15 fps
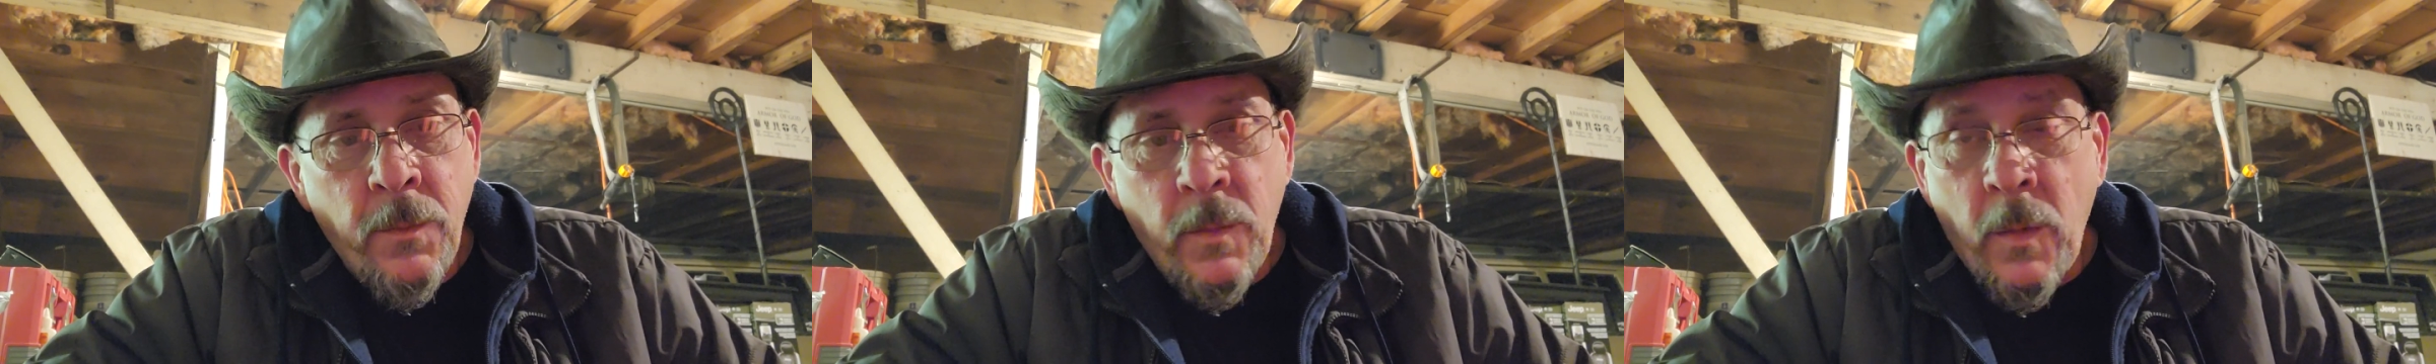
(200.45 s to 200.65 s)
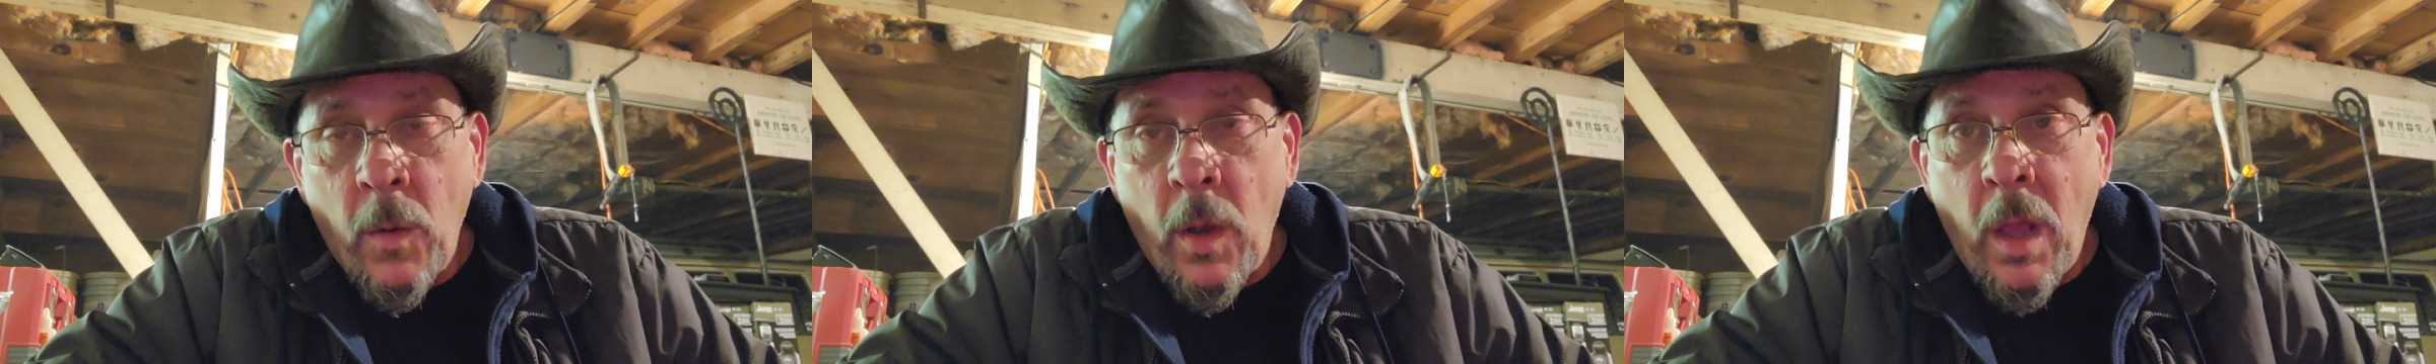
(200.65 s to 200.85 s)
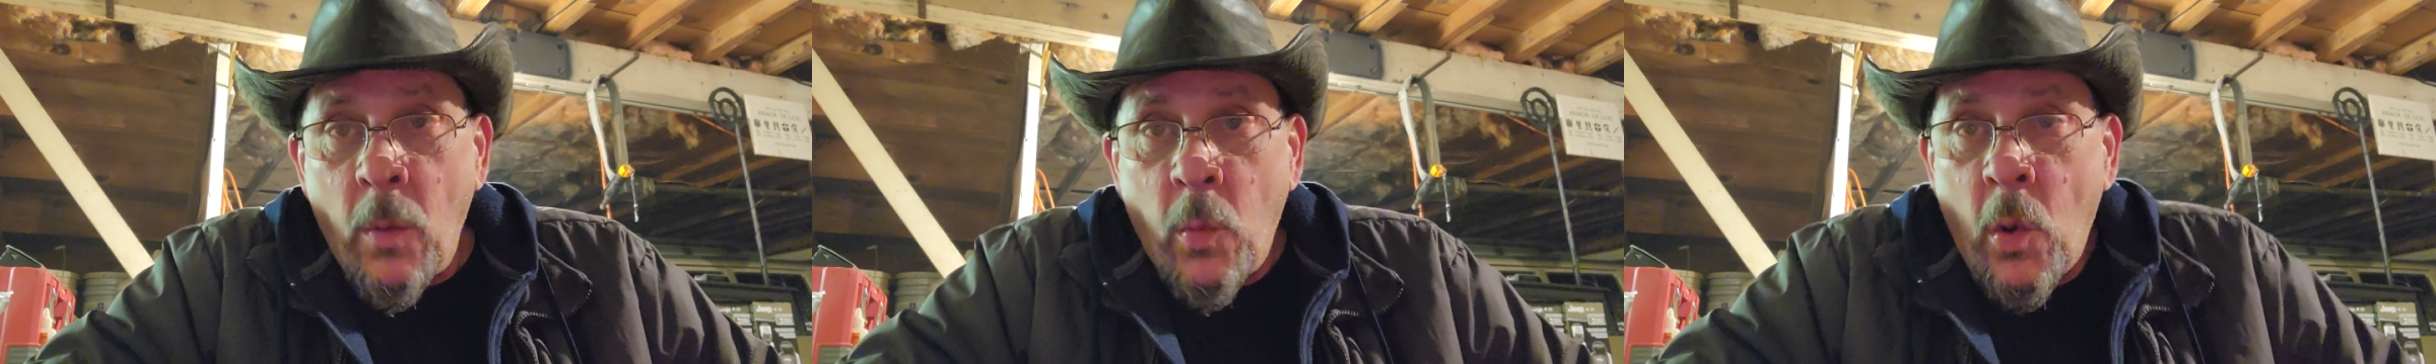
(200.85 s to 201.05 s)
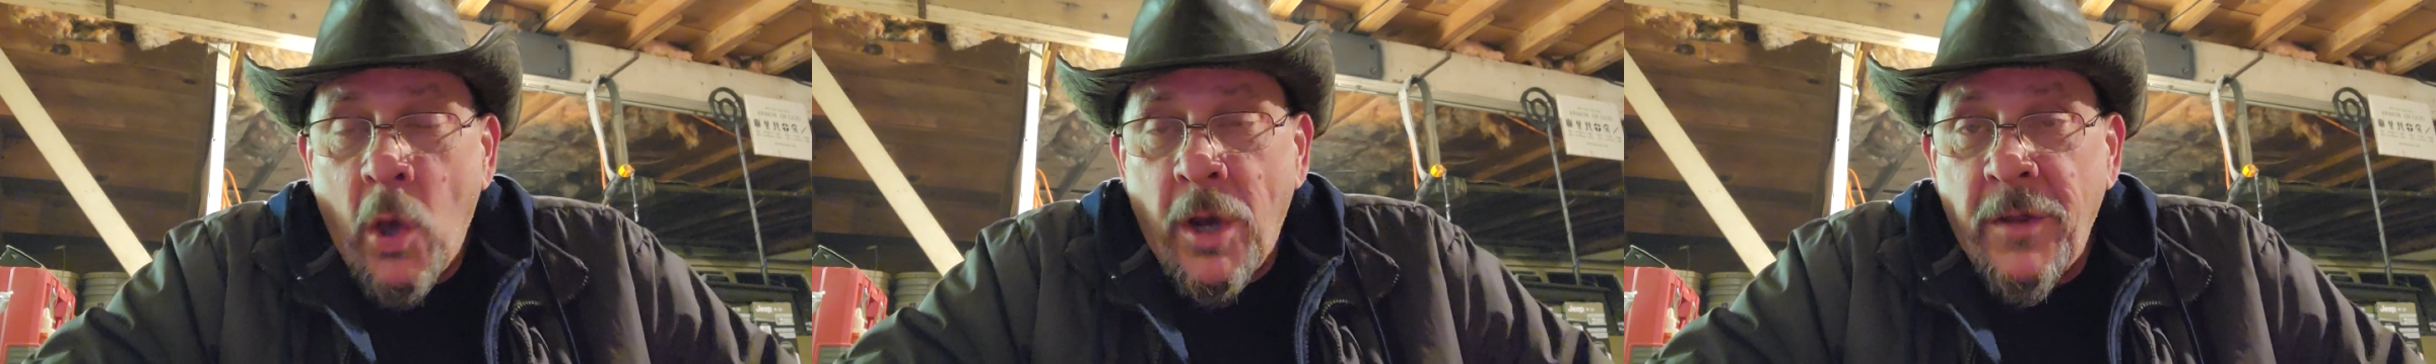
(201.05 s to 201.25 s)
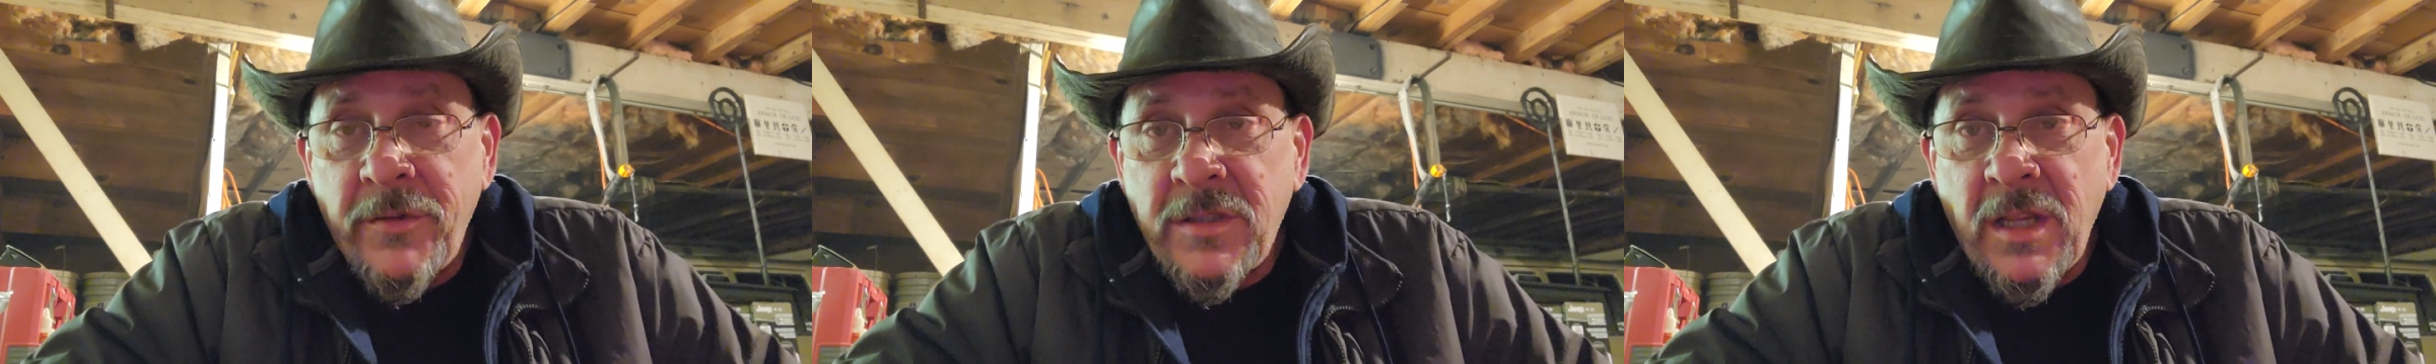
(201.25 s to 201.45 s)
What
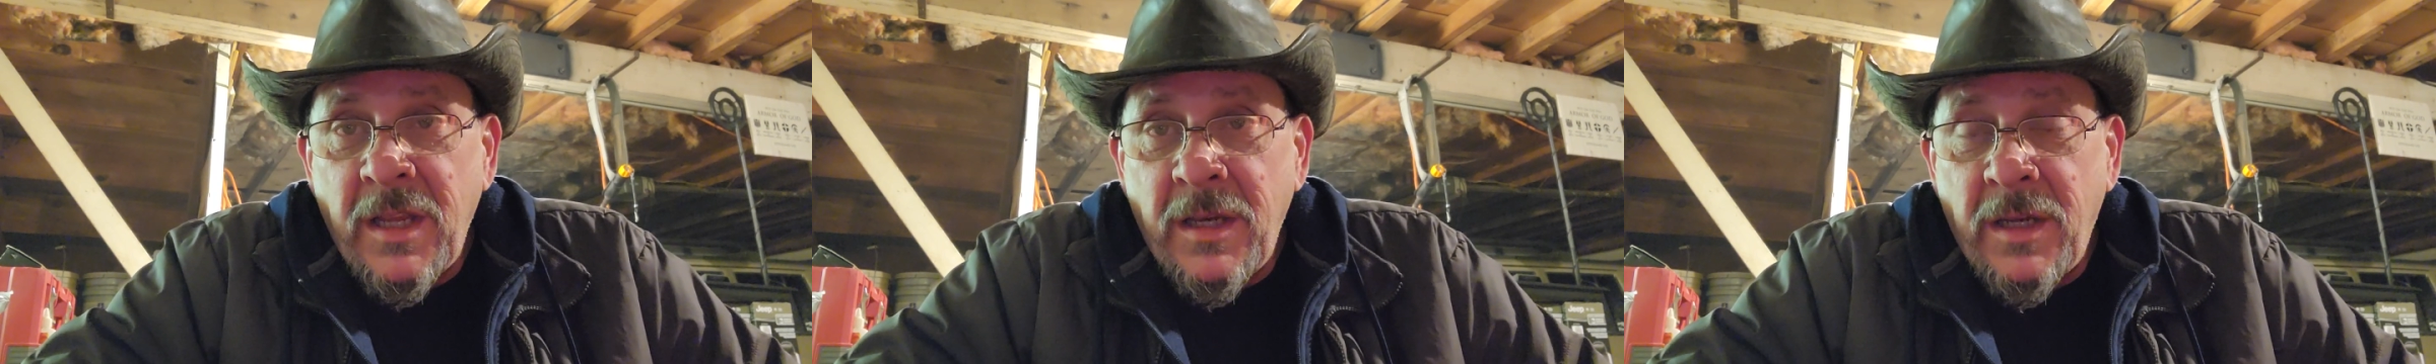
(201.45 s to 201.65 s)
has he